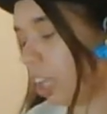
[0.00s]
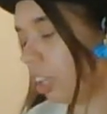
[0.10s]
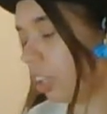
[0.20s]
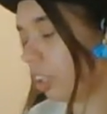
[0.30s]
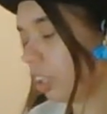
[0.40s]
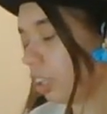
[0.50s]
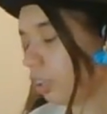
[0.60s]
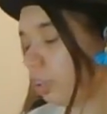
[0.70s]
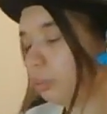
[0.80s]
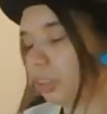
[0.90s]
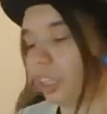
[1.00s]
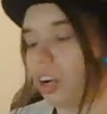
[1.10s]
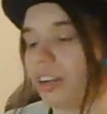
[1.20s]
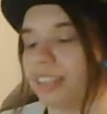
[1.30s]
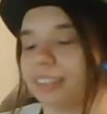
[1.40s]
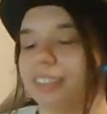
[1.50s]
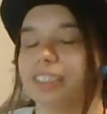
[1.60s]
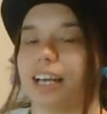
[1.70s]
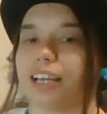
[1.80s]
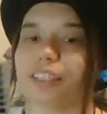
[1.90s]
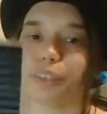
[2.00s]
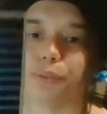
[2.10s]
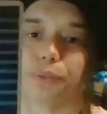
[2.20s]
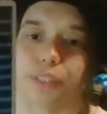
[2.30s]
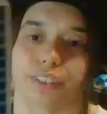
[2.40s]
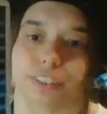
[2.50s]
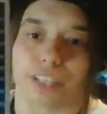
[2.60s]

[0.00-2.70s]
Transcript: The conclusion card is the Nine of Swords,